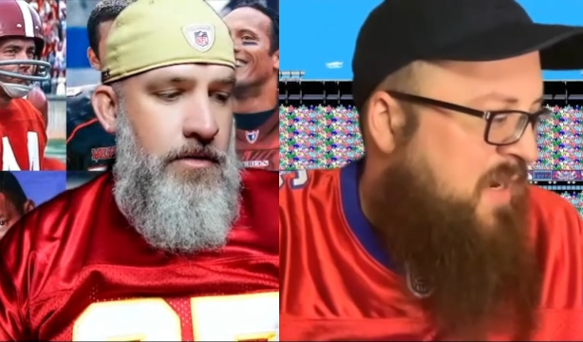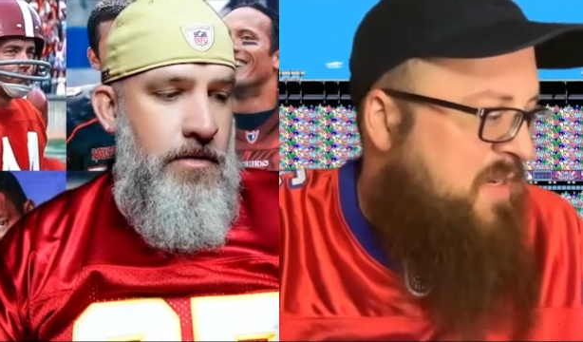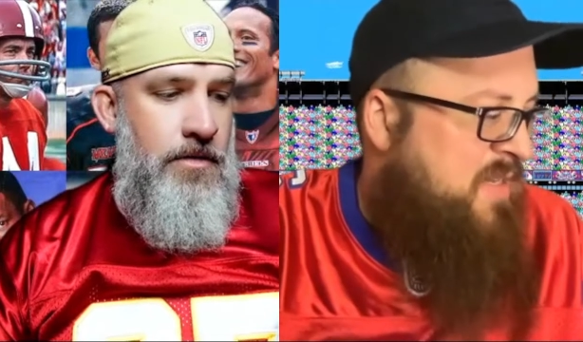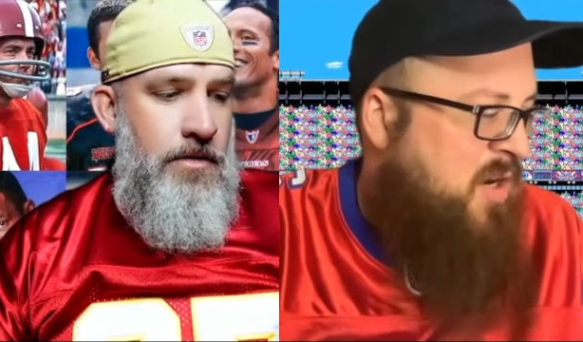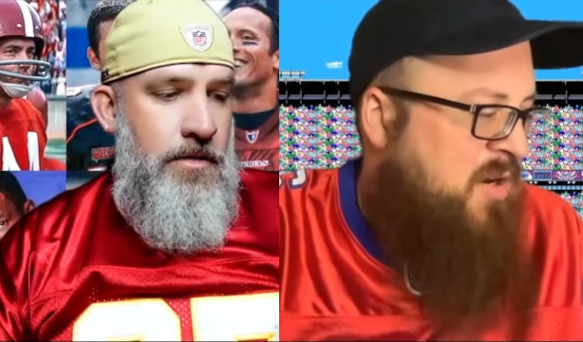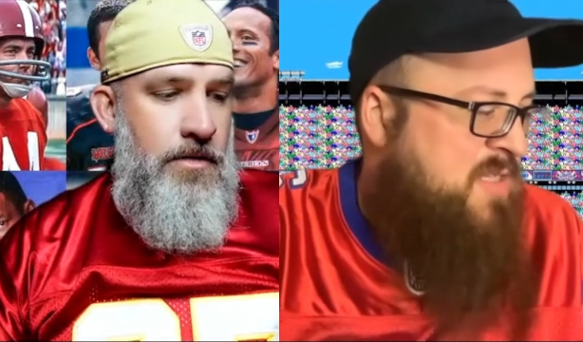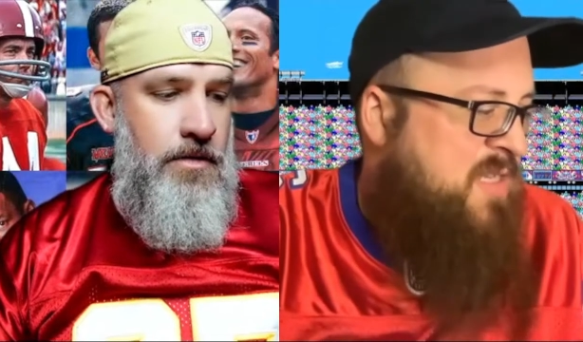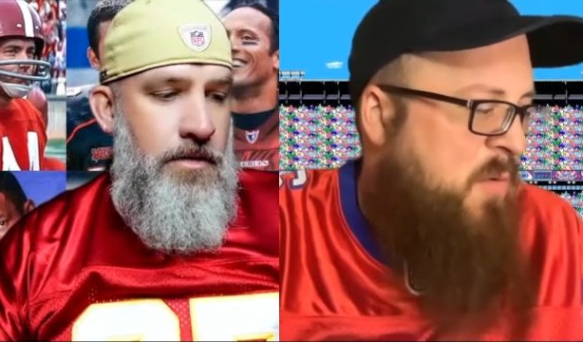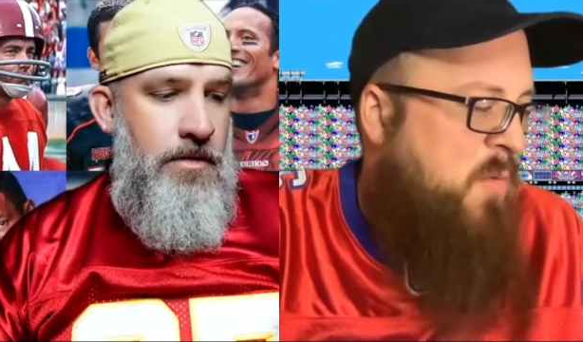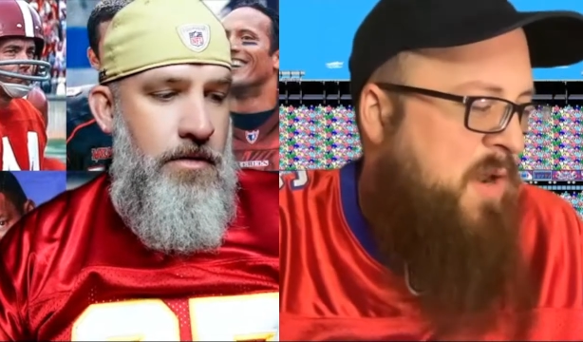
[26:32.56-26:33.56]
Speaker 1: it's hard to
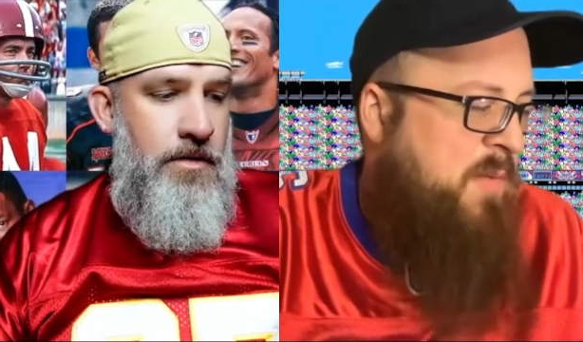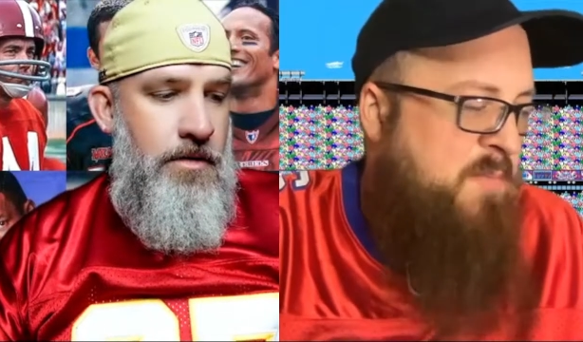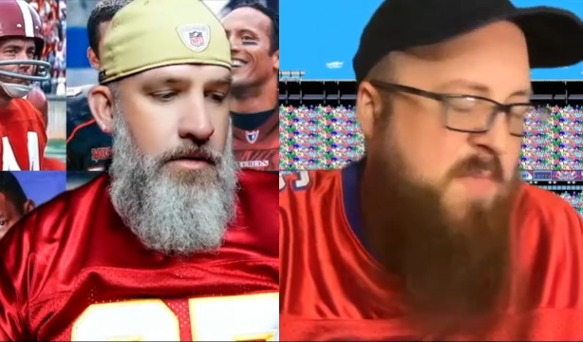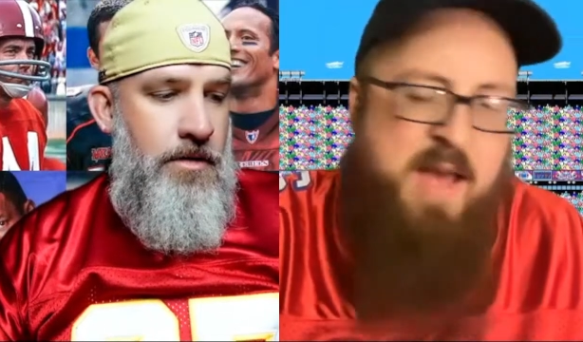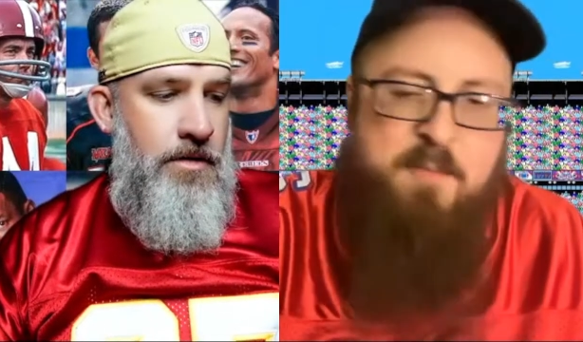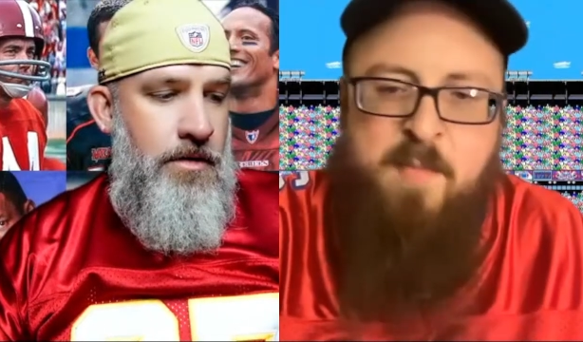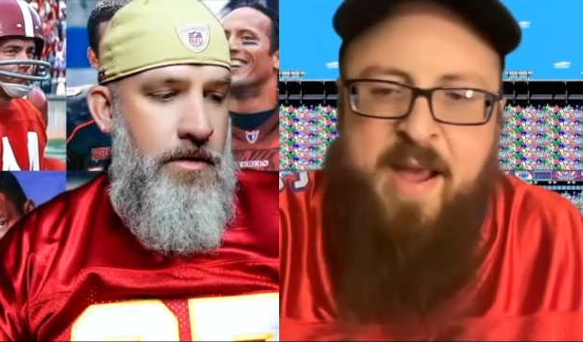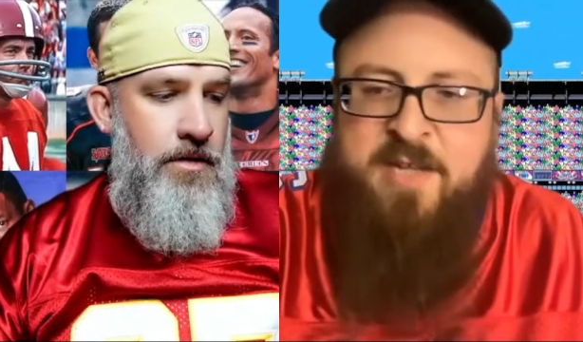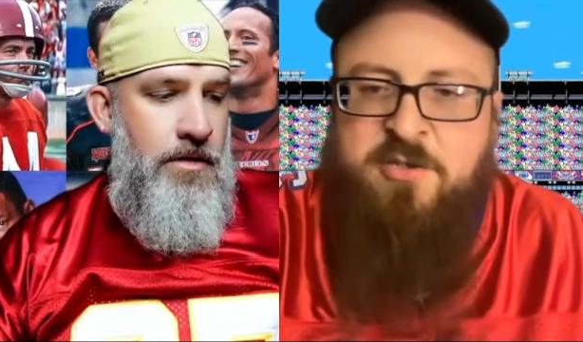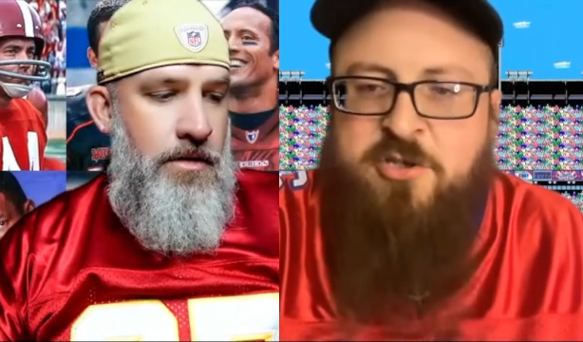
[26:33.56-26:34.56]
tell what a
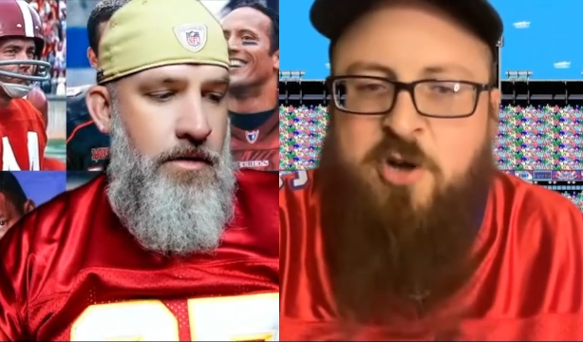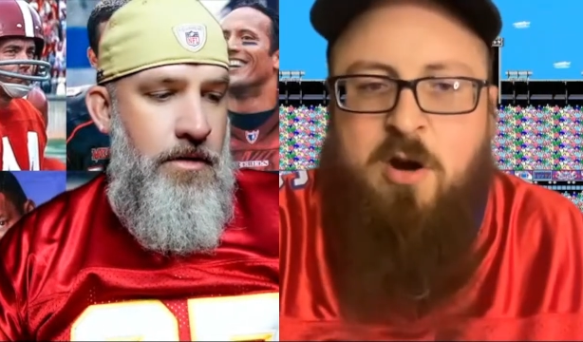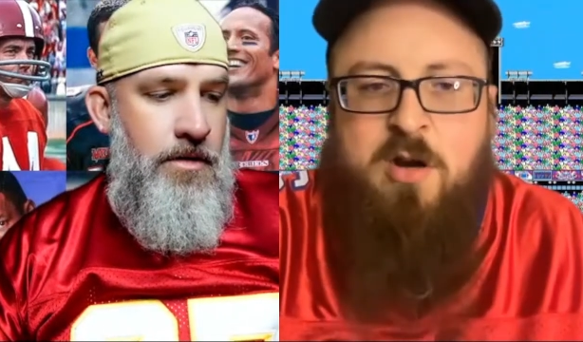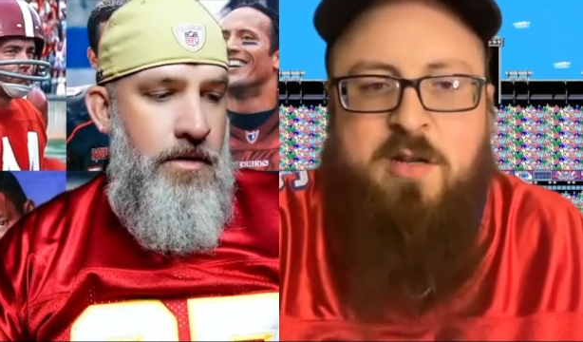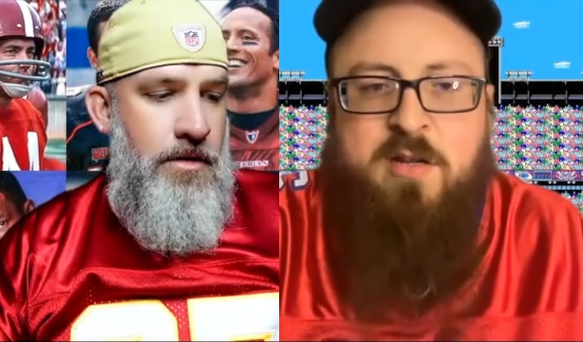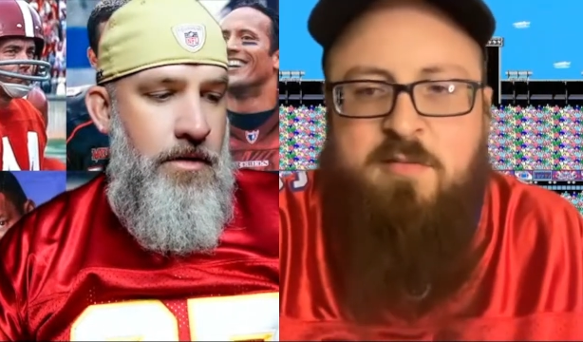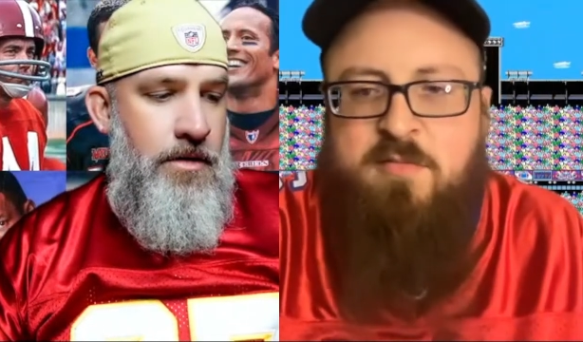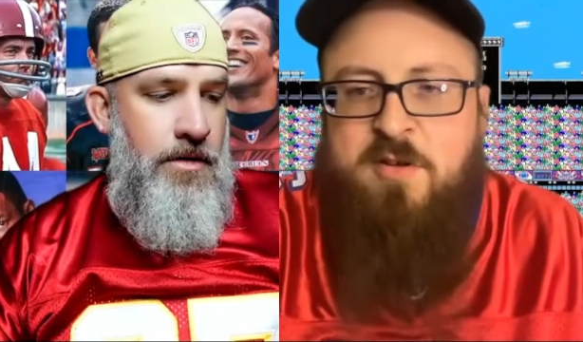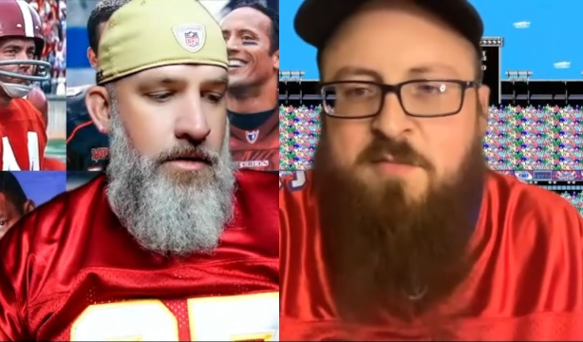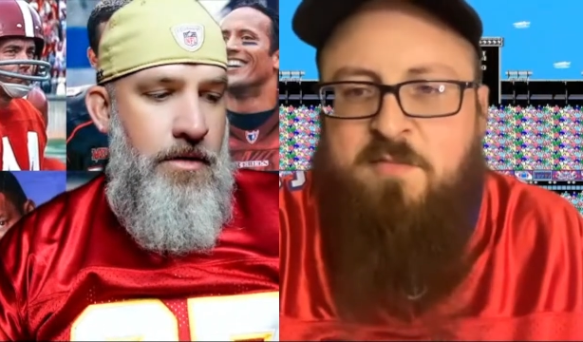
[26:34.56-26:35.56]
man shark
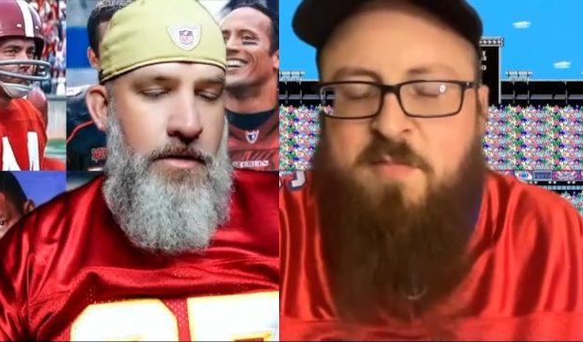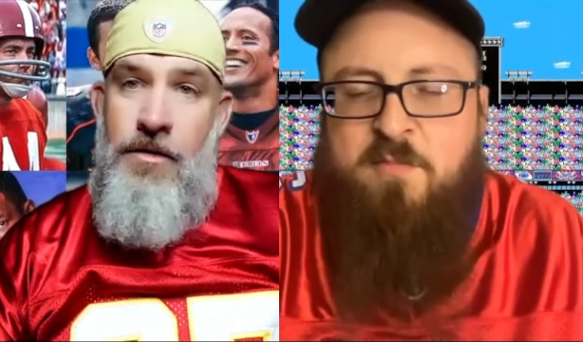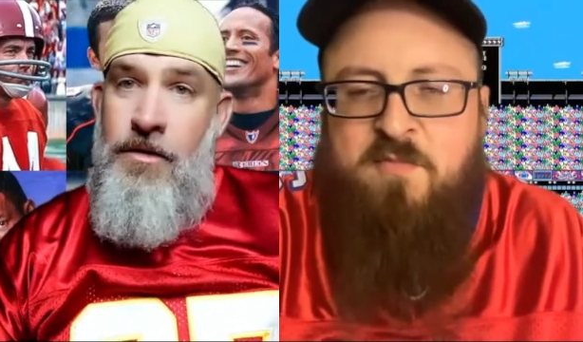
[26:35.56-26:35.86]
could